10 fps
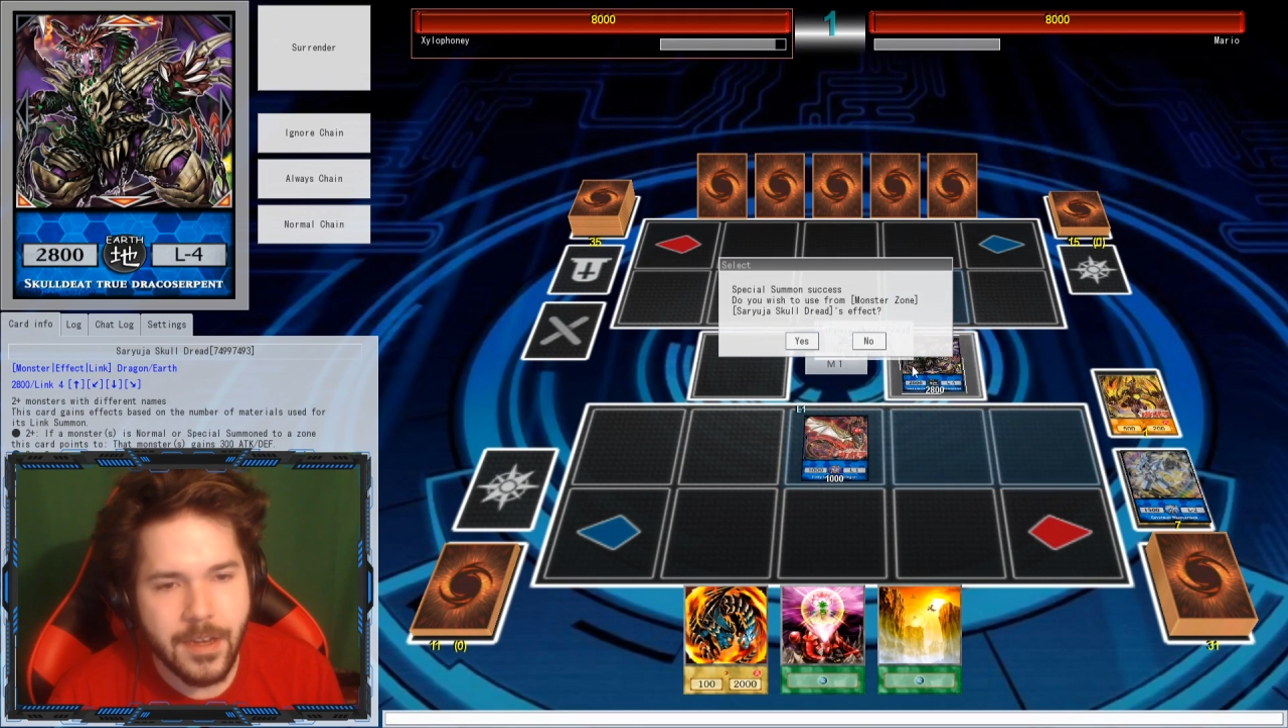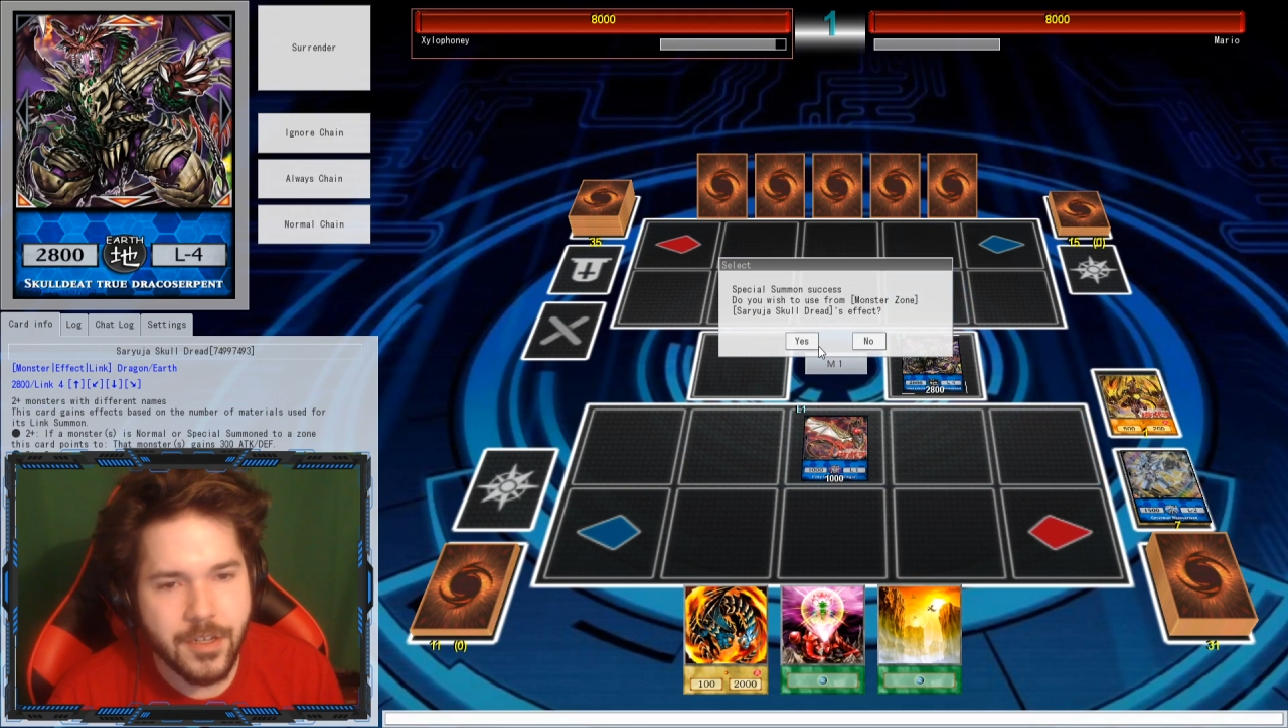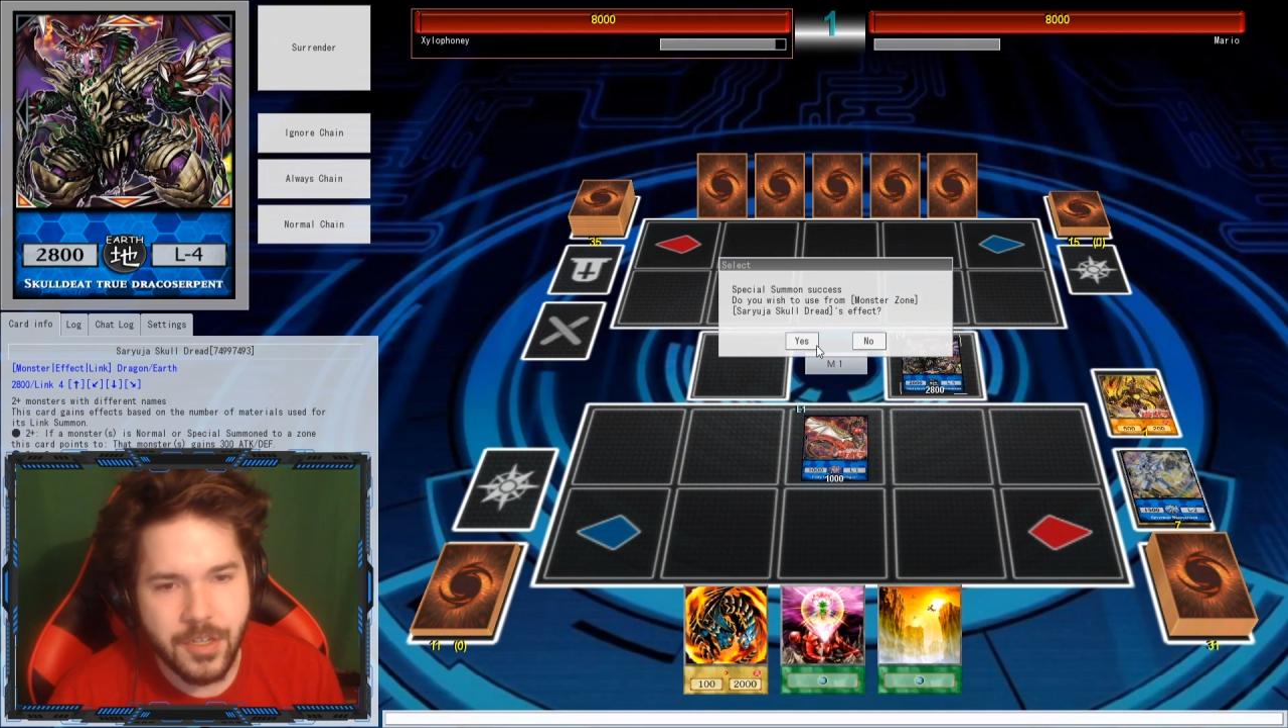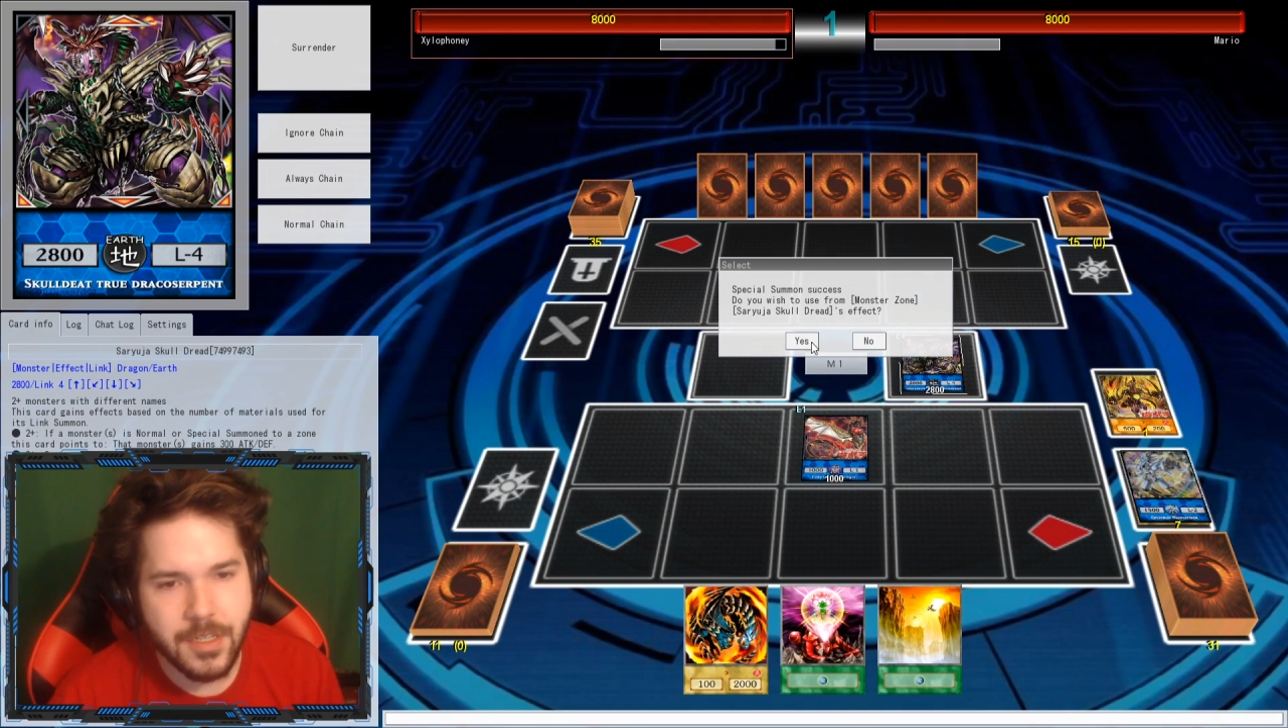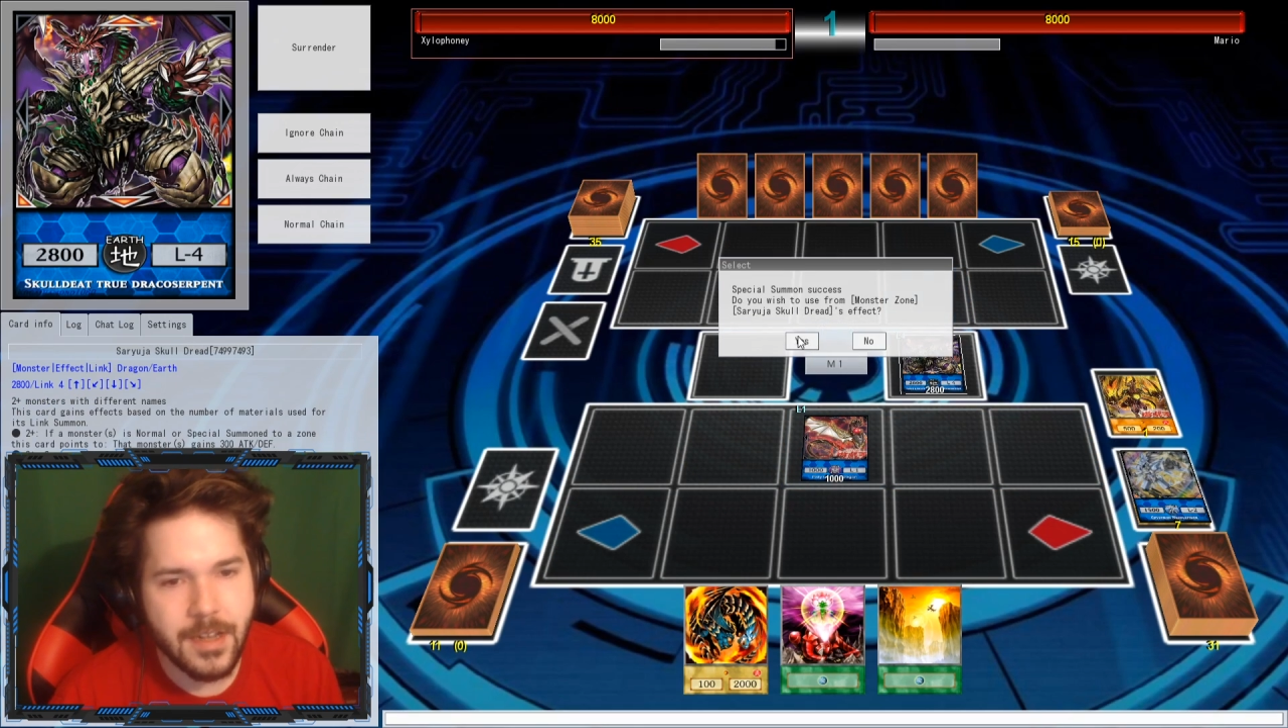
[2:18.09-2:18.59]
It's
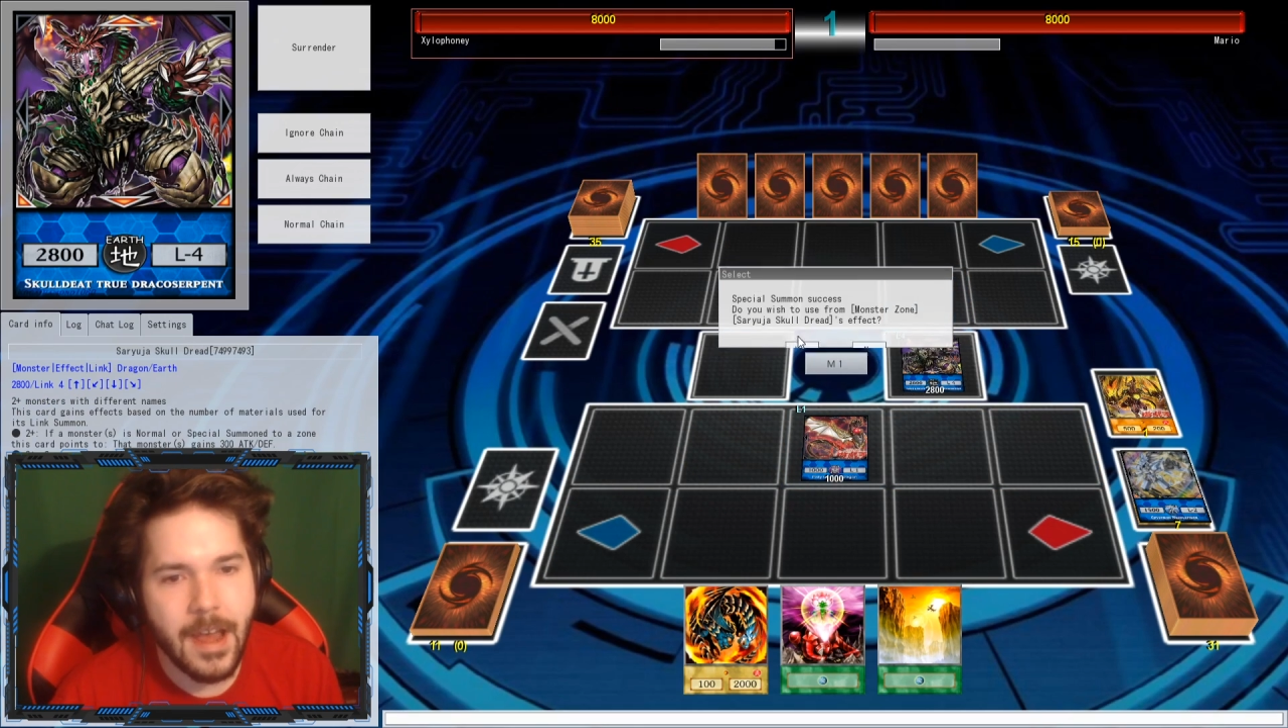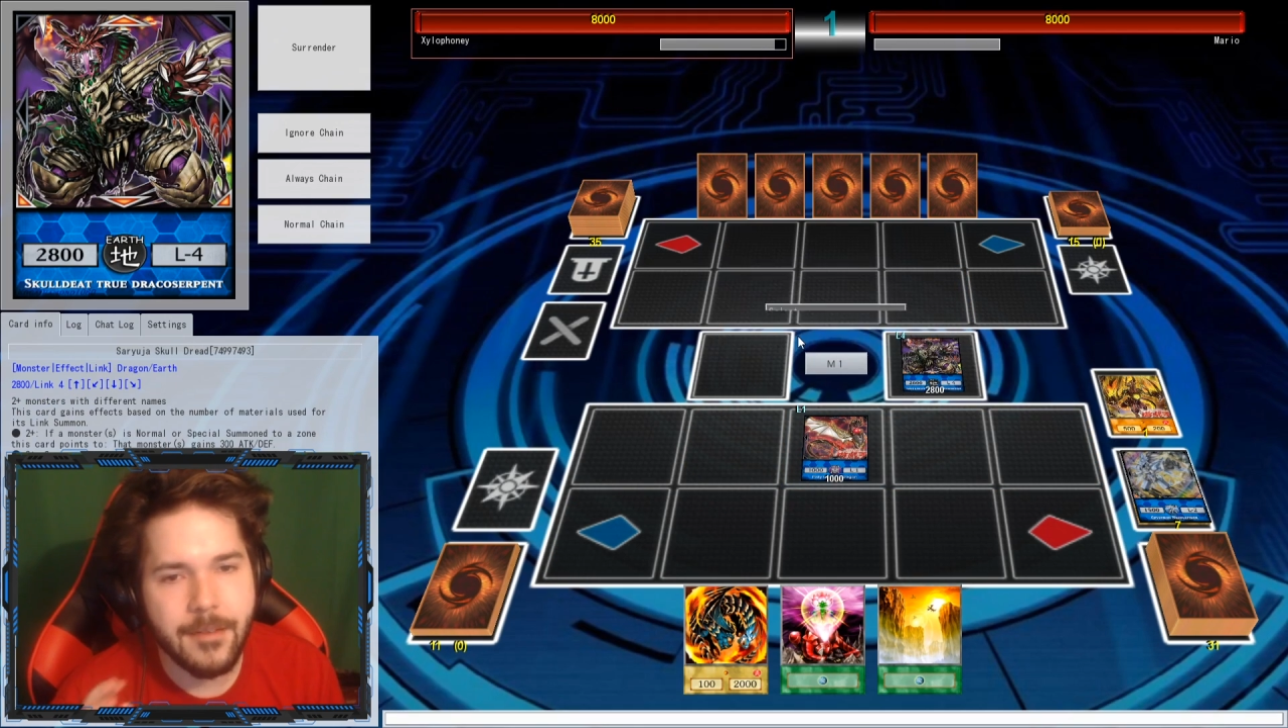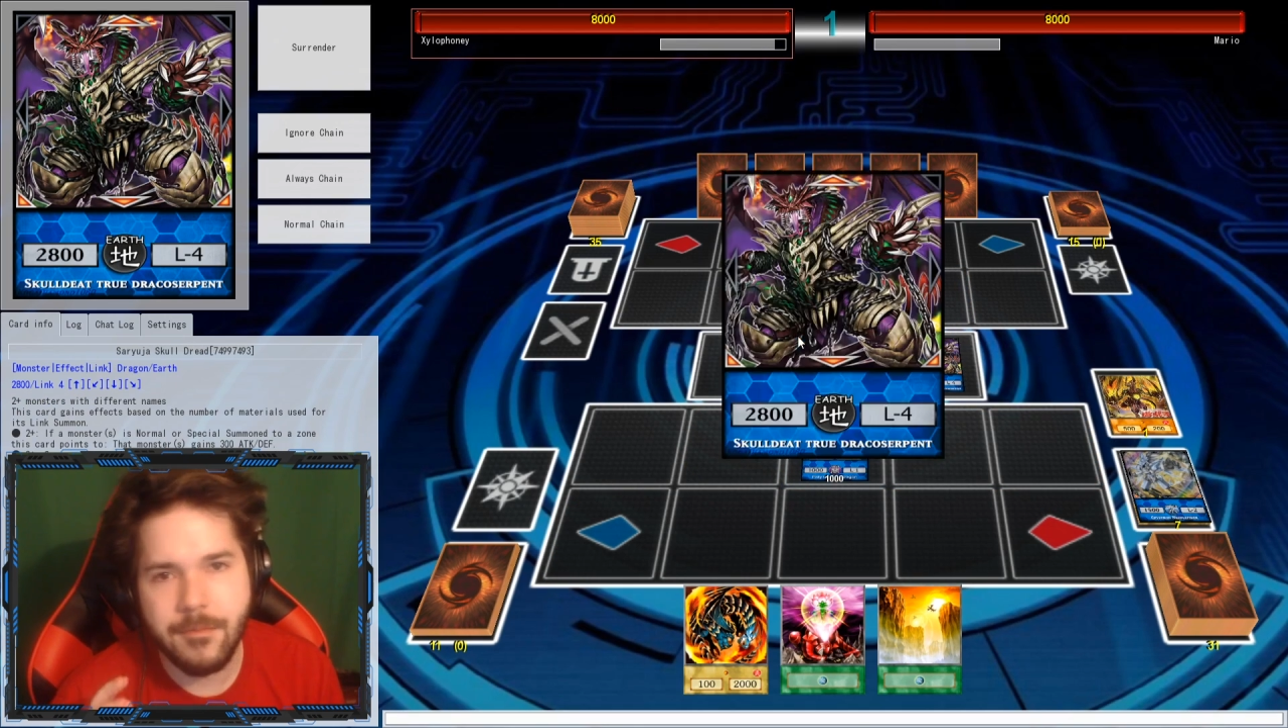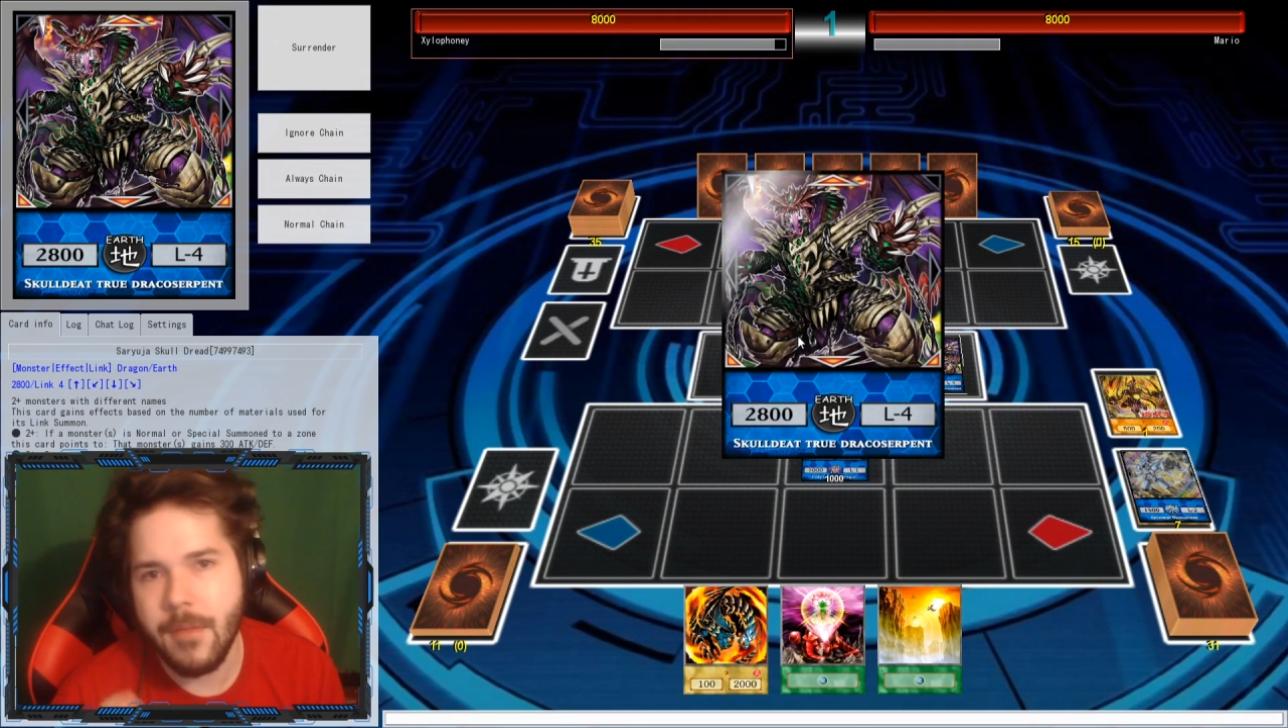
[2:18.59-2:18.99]
just not